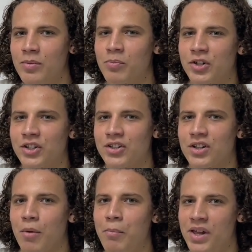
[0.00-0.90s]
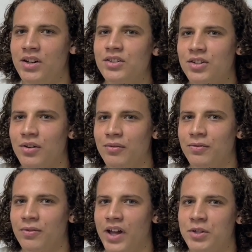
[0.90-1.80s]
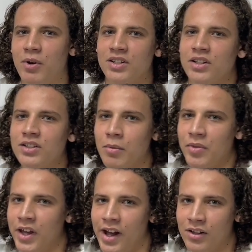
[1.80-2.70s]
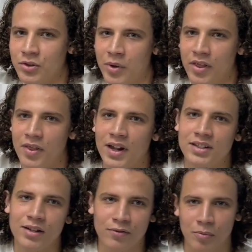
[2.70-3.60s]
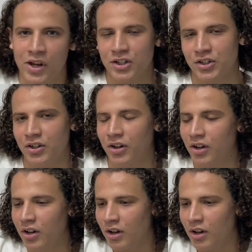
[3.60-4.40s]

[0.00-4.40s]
but just a means of expressing something else, whether that's information